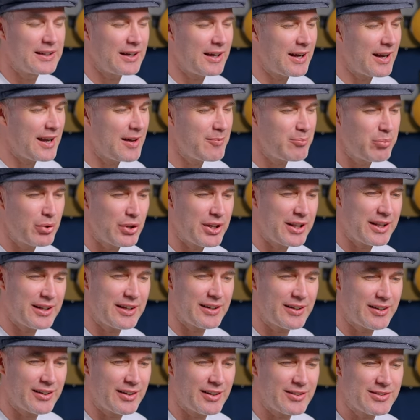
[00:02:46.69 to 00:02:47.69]
I am putting it
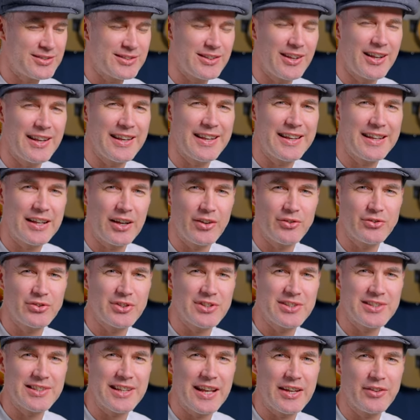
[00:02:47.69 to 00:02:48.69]
a slightly
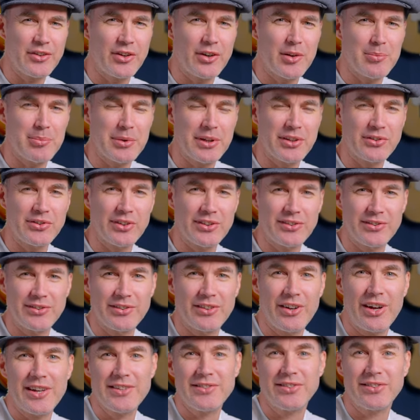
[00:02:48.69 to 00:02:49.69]
country slant on it because it's
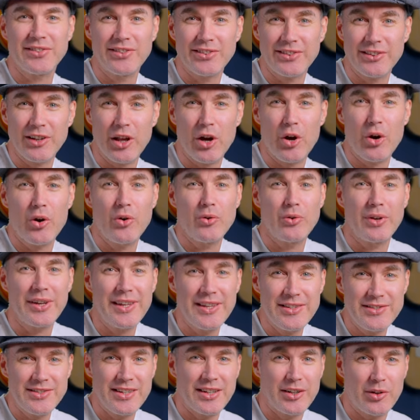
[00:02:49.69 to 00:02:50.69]
nice and slow,
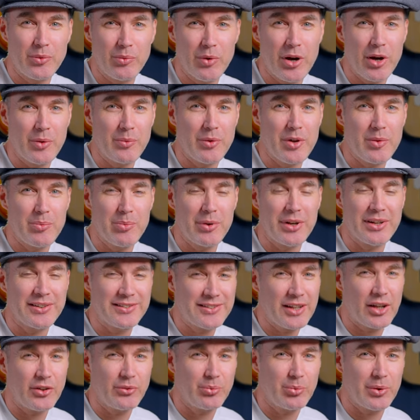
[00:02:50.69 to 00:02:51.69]
easier to work with, but
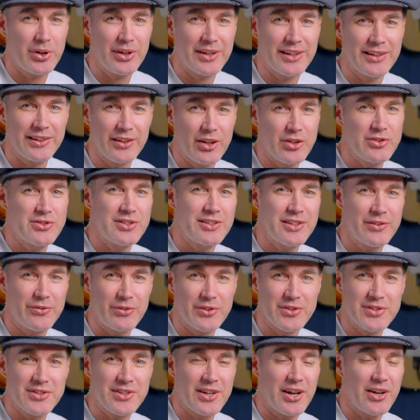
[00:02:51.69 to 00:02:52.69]
it does work in loads of
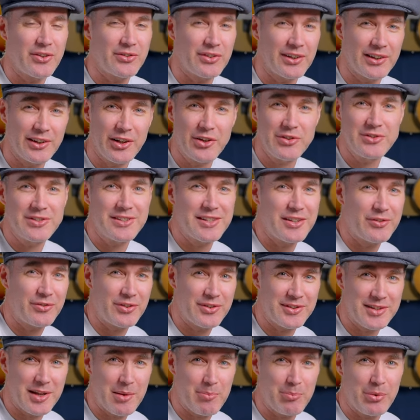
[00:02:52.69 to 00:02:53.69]
different styles at loads of
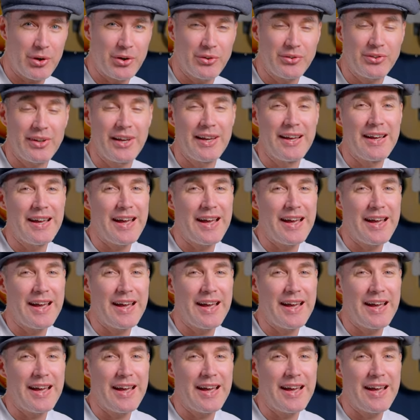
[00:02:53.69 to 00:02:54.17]
different tempos.